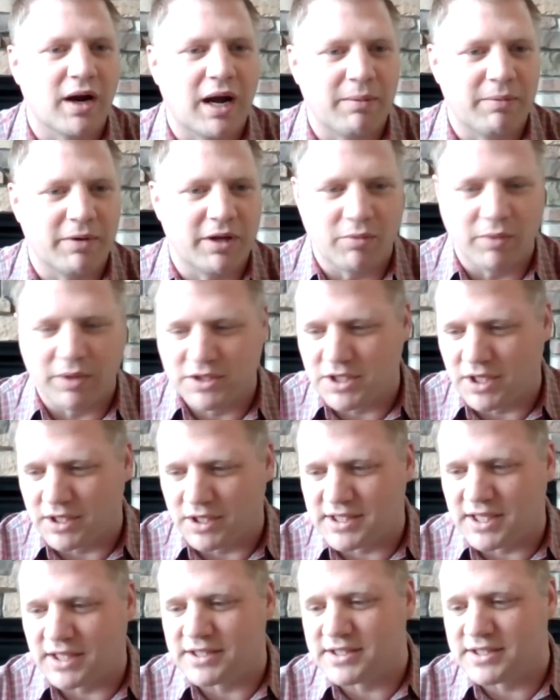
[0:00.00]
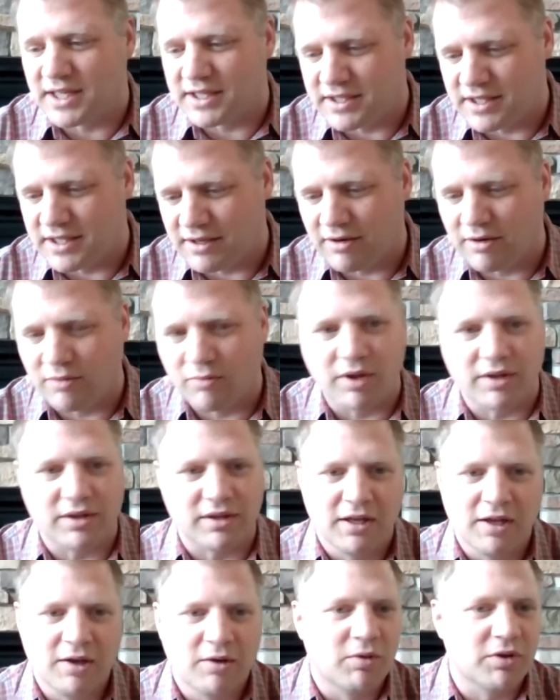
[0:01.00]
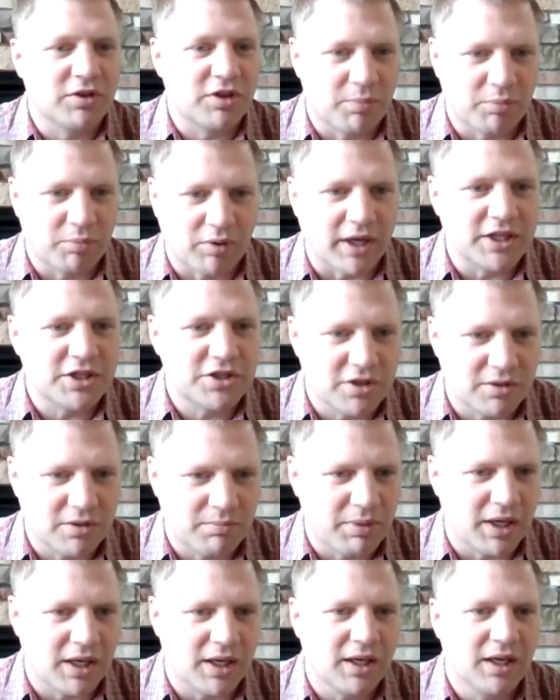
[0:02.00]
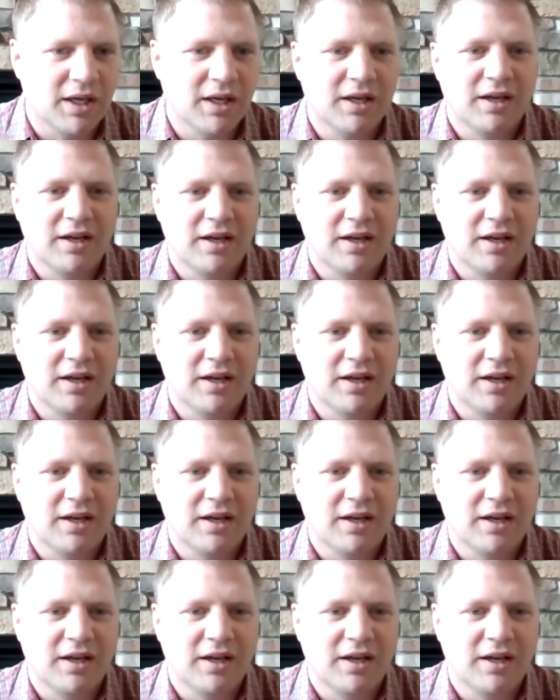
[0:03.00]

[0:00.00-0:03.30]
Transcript: how many widgets get sent here, and what the price should be.